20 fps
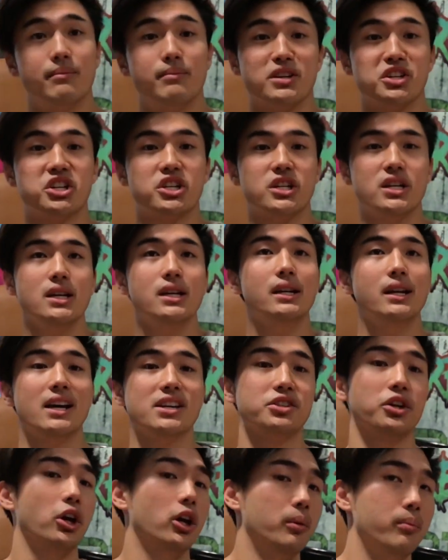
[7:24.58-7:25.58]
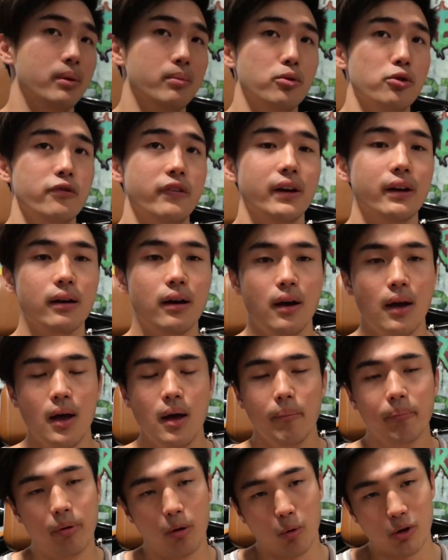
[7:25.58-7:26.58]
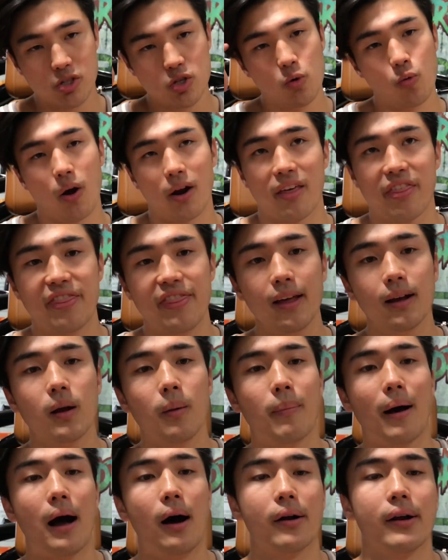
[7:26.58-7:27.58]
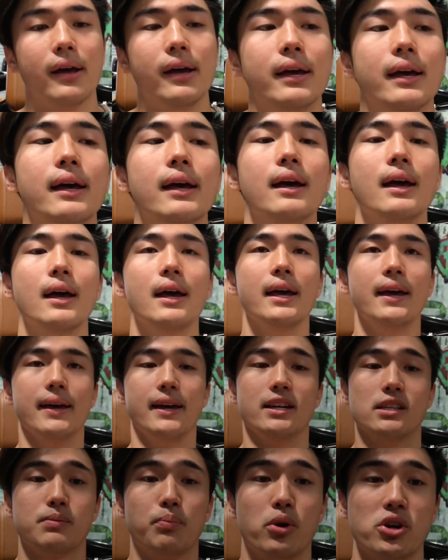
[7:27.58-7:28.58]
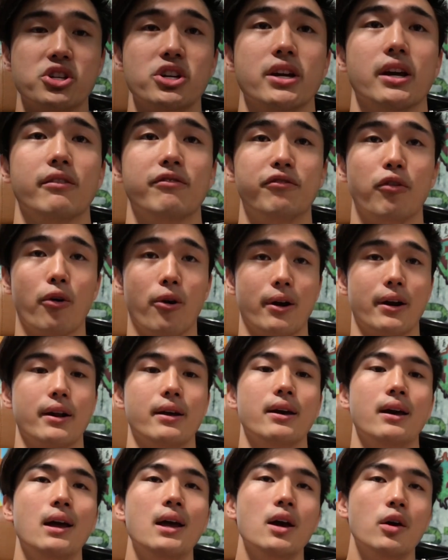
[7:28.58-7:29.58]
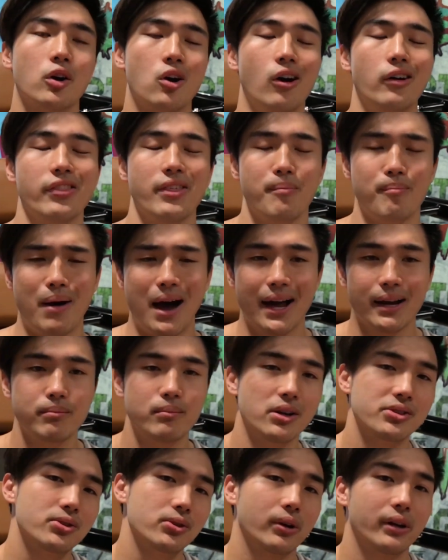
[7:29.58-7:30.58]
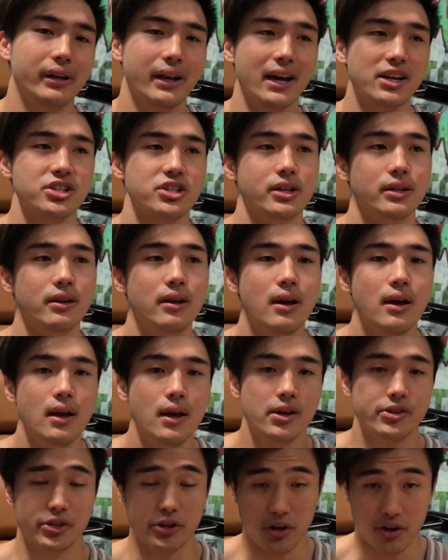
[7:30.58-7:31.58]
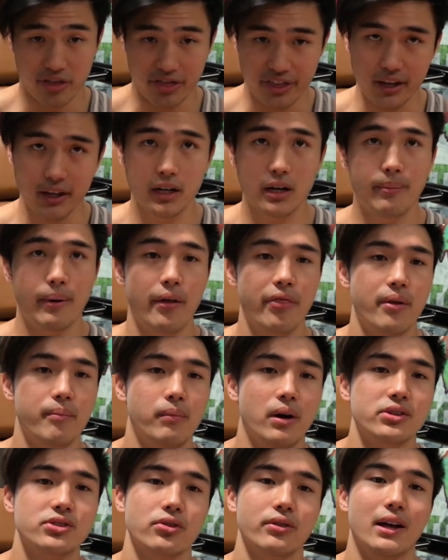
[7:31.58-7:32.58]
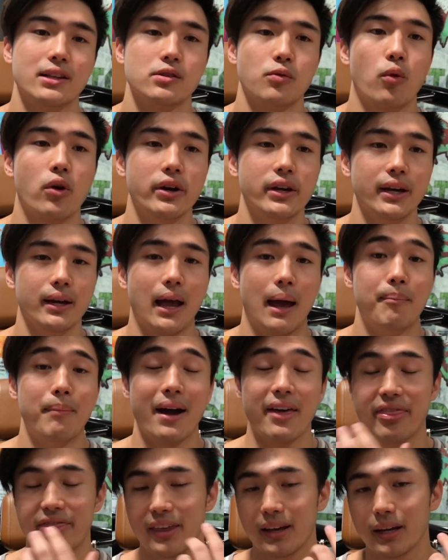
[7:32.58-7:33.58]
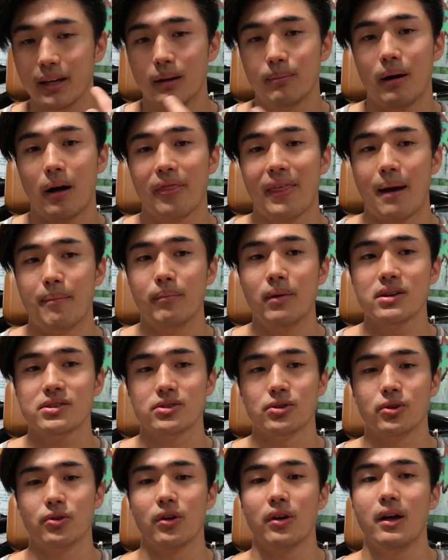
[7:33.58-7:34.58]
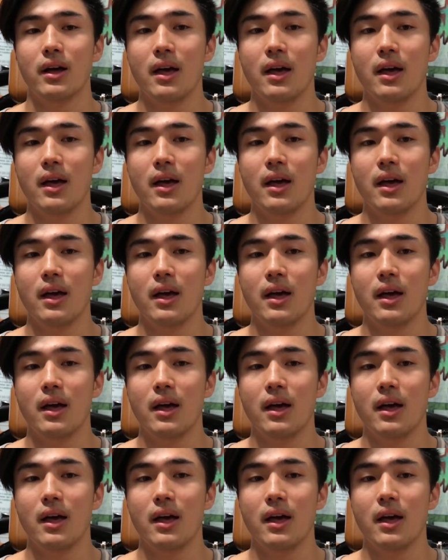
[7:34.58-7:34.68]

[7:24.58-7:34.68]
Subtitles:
the machine isn't going to be moving, but what you want to think about is pushing it forward. Call it the mind-muscle connection. So you're thinking about the muscle that's working, and by thinking about that muscle,